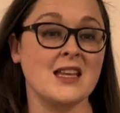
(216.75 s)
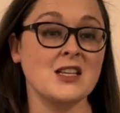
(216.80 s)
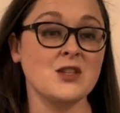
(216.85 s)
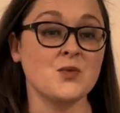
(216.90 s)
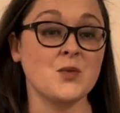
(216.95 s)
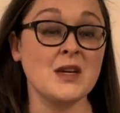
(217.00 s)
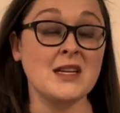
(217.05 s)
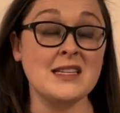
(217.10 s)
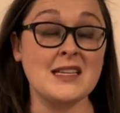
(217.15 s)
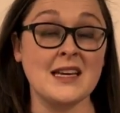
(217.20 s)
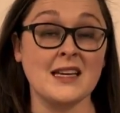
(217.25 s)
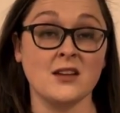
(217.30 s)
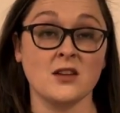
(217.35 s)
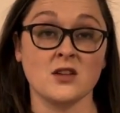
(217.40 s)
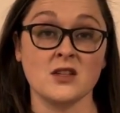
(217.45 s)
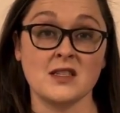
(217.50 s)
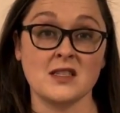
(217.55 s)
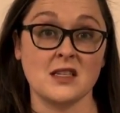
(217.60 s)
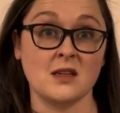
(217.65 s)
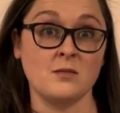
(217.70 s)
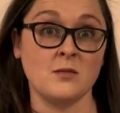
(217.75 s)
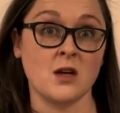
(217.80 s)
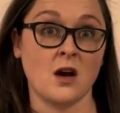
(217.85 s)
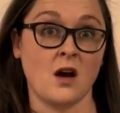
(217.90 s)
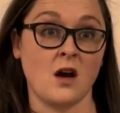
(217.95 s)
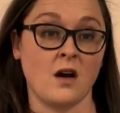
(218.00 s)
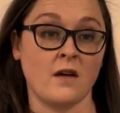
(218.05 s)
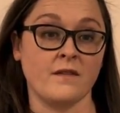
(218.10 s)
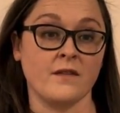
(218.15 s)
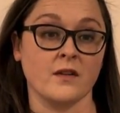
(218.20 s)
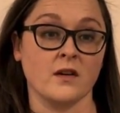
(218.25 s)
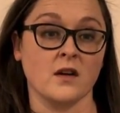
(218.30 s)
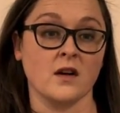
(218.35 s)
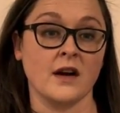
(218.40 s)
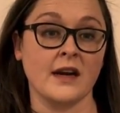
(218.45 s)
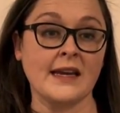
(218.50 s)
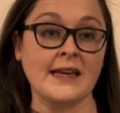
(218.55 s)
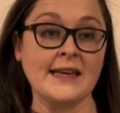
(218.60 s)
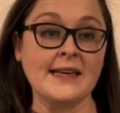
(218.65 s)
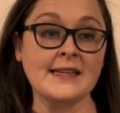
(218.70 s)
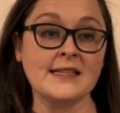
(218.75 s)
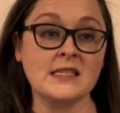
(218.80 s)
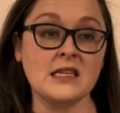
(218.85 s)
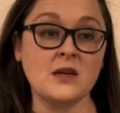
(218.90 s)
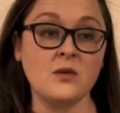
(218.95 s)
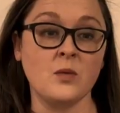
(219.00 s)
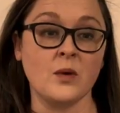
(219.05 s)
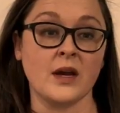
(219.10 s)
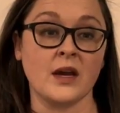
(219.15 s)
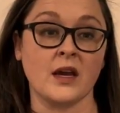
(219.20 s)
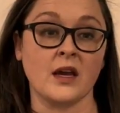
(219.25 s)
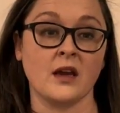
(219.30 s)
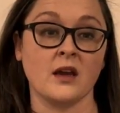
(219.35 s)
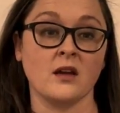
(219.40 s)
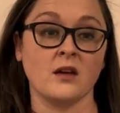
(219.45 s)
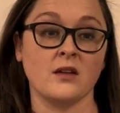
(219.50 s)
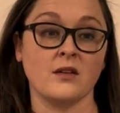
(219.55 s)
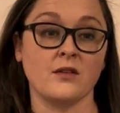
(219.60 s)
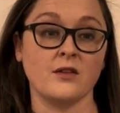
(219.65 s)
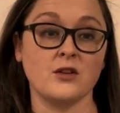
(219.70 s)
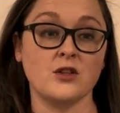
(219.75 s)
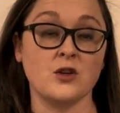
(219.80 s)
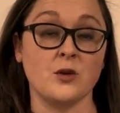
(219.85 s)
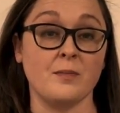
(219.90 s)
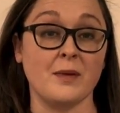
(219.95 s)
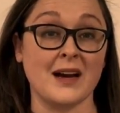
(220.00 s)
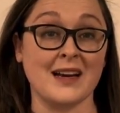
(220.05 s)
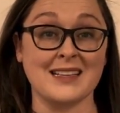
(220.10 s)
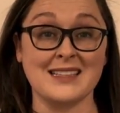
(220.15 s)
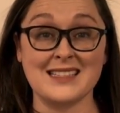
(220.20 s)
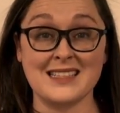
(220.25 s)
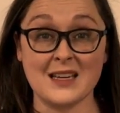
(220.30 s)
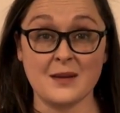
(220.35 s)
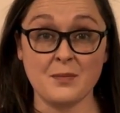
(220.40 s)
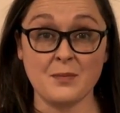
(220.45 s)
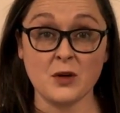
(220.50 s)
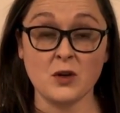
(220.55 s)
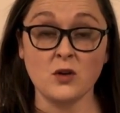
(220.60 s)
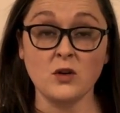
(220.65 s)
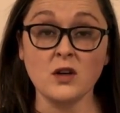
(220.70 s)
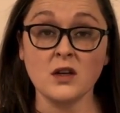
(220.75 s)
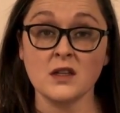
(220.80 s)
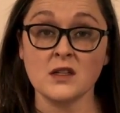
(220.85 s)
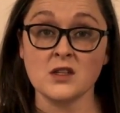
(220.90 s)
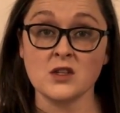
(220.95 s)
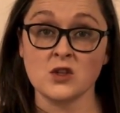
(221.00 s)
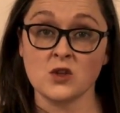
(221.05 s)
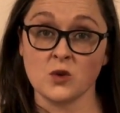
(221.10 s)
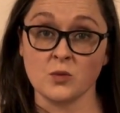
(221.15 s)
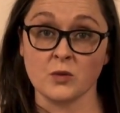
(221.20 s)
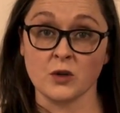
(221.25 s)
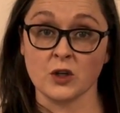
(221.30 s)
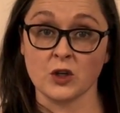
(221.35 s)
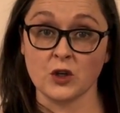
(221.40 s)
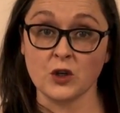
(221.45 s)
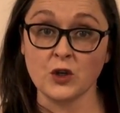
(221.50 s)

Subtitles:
These retailers seem to offer an easy way to buy typical consumer